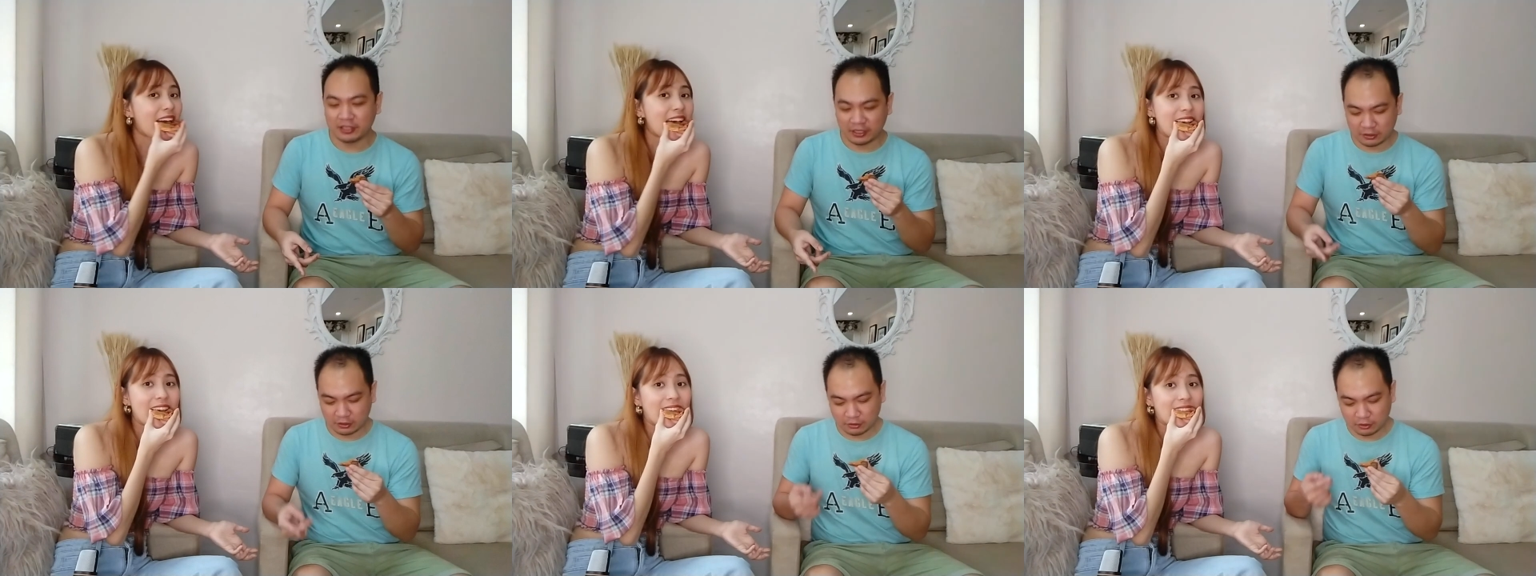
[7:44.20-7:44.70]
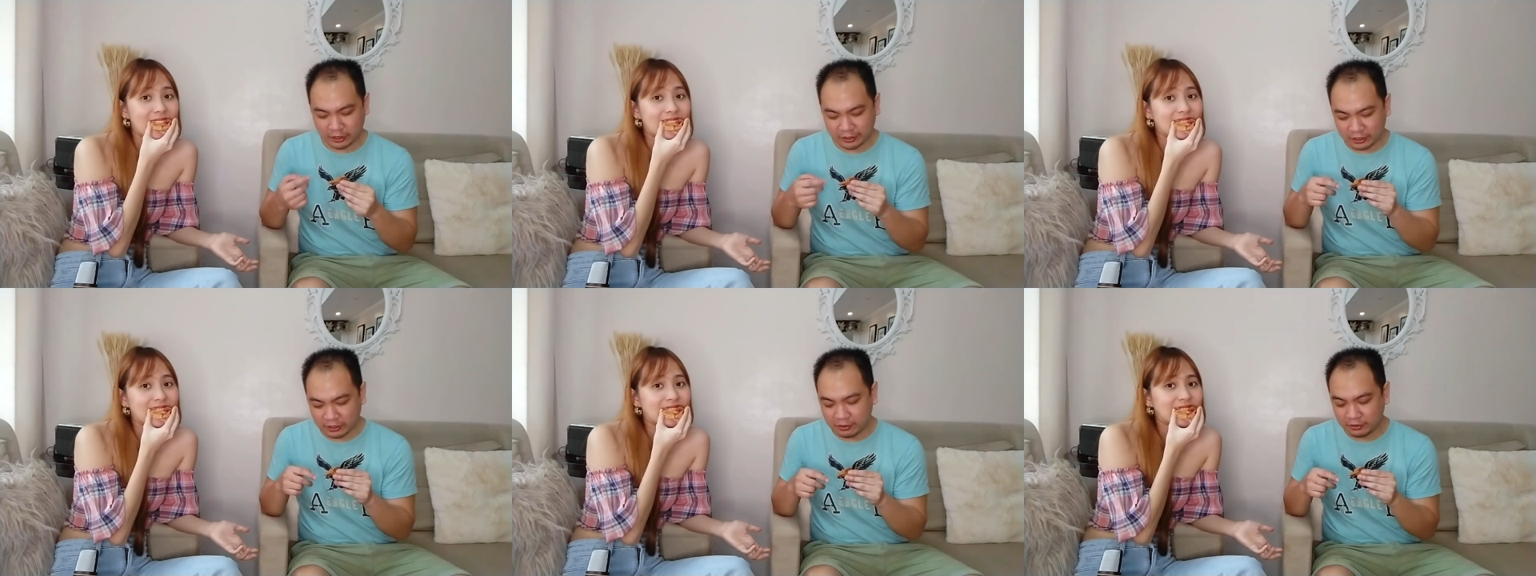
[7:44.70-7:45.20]
Speaker 1: yeah, so try
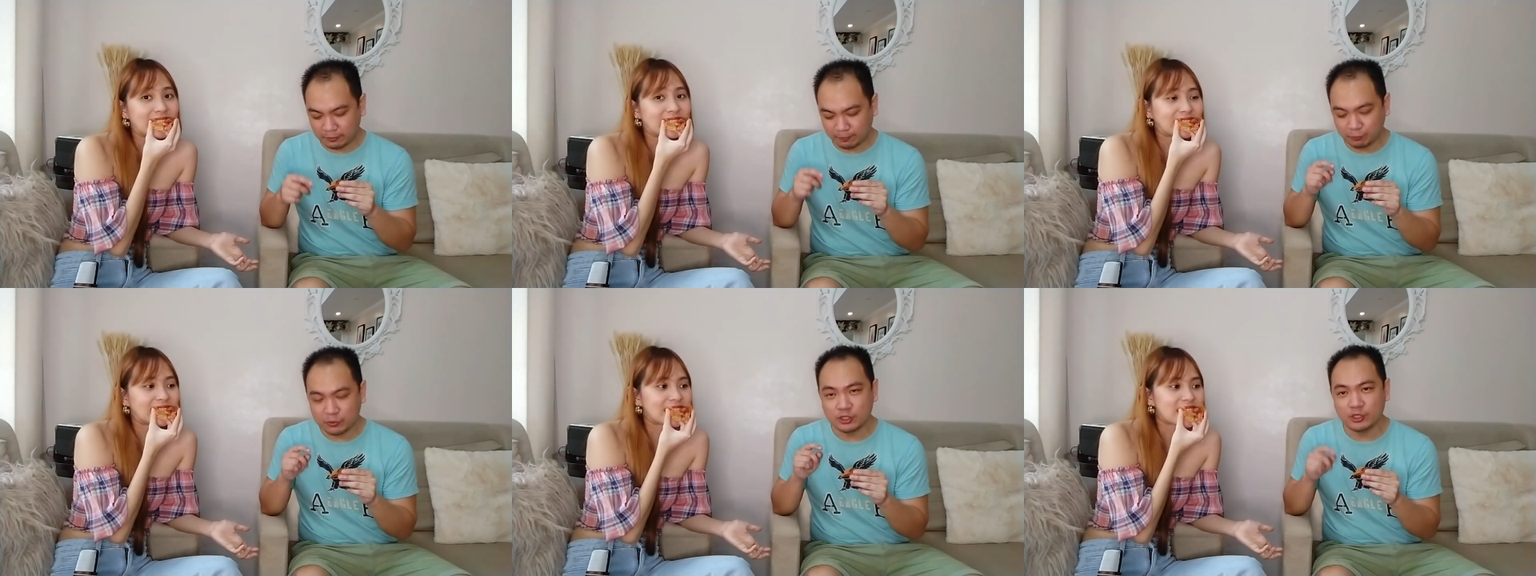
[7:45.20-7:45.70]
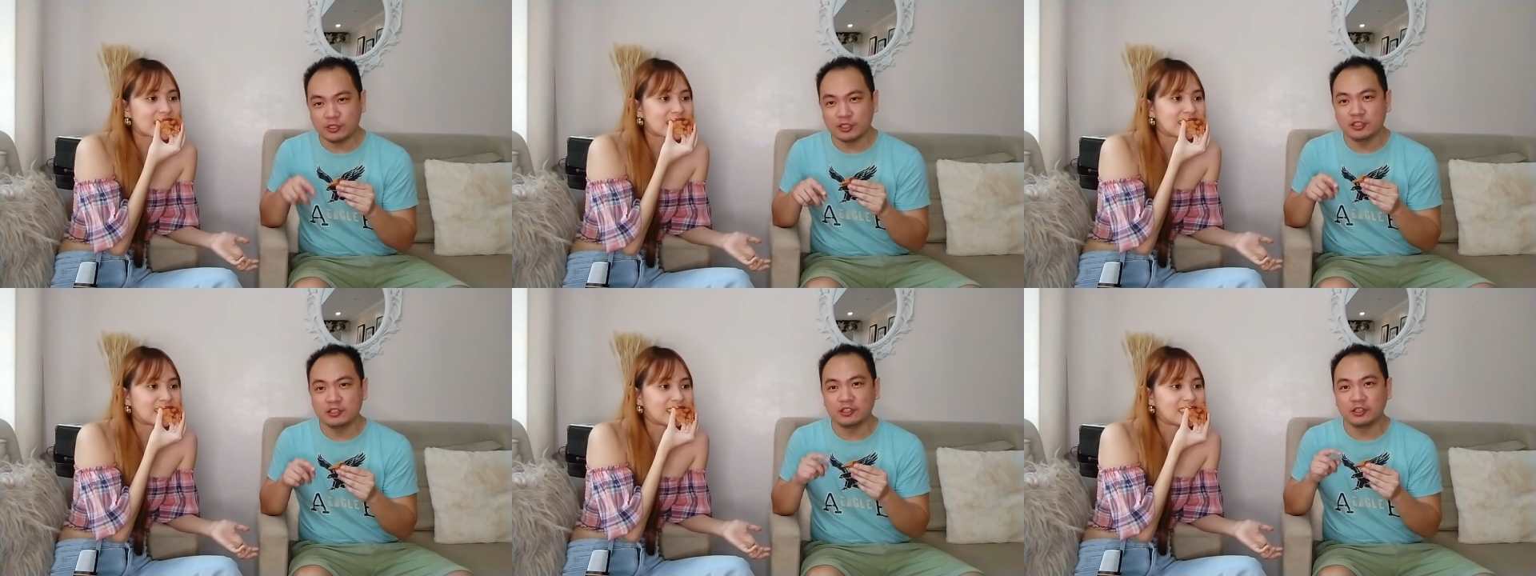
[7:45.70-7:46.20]
it out.
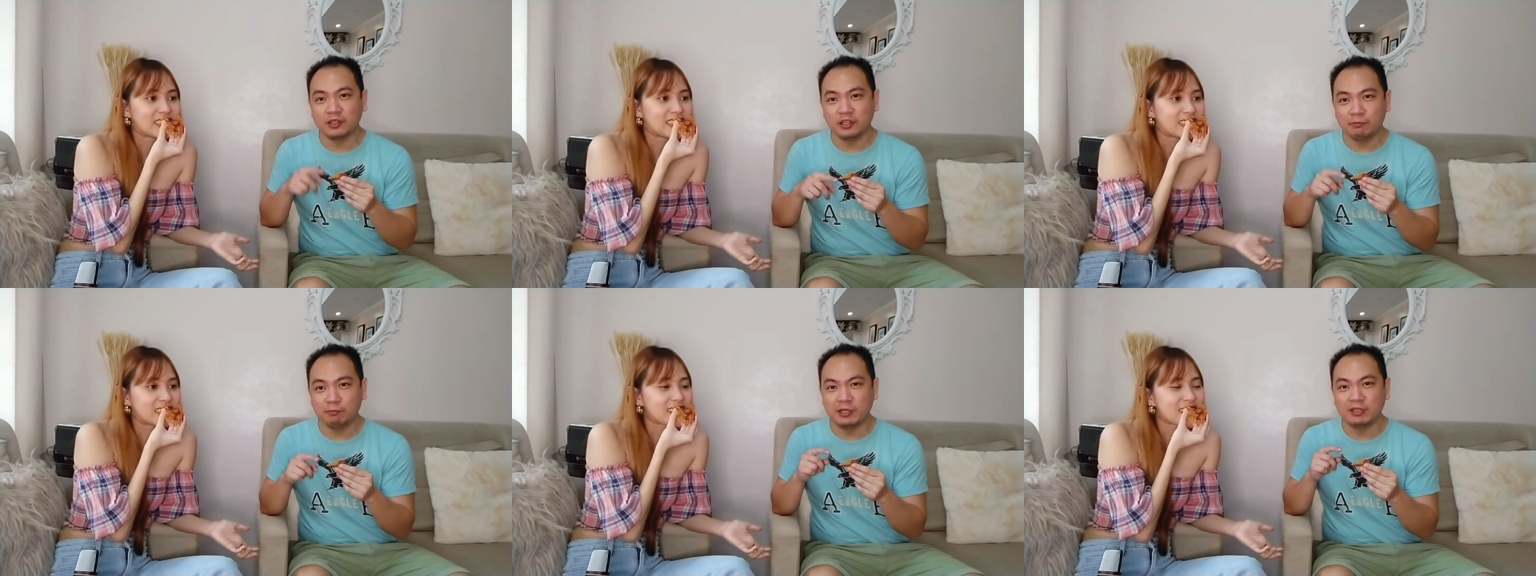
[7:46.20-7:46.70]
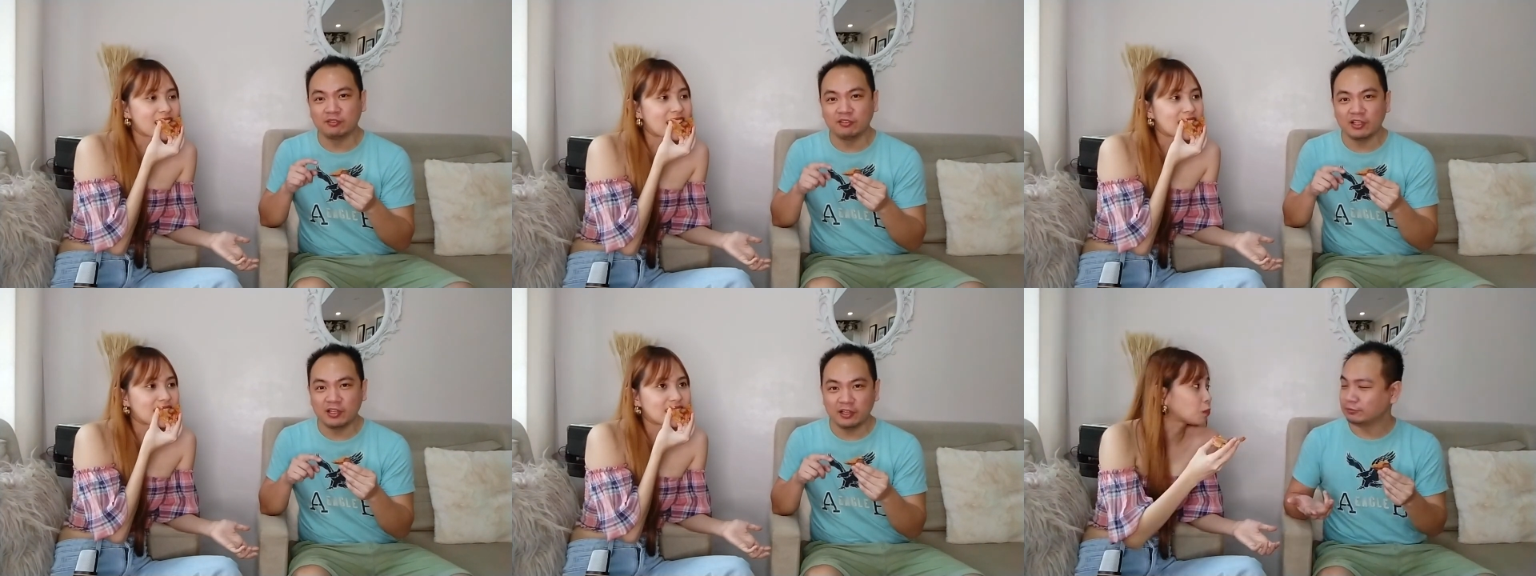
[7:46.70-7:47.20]
Shakey's K
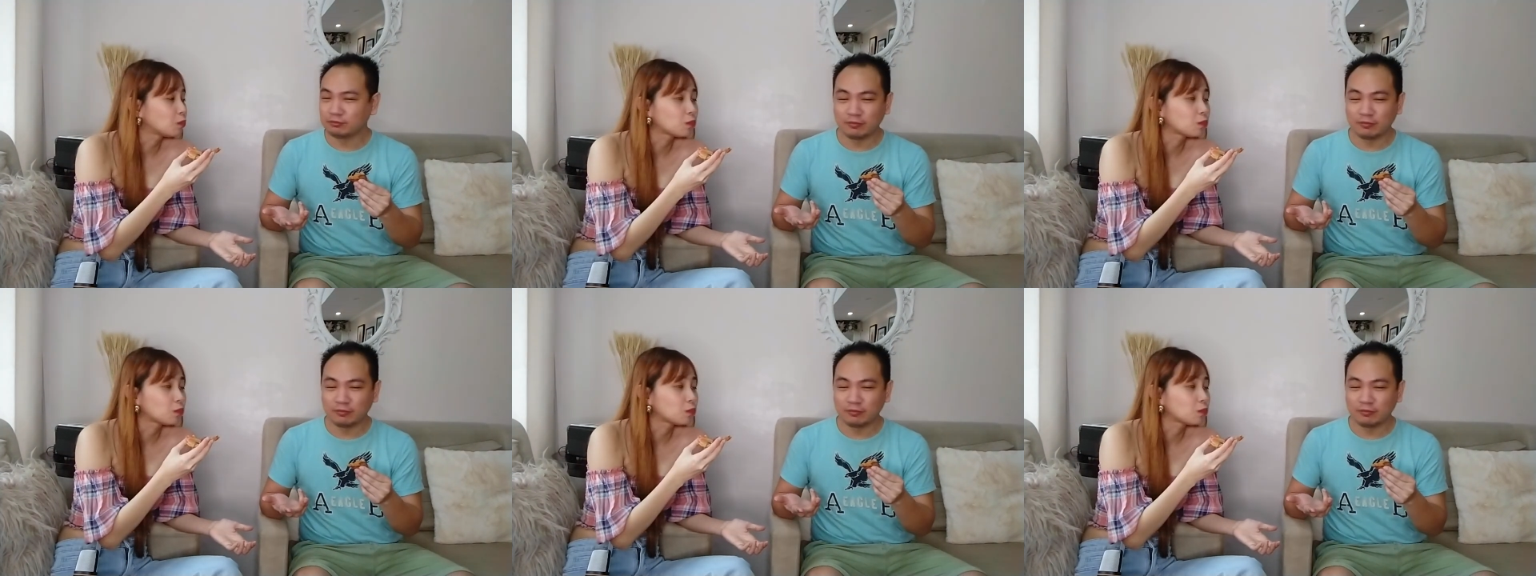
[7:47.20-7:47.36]
Pizza.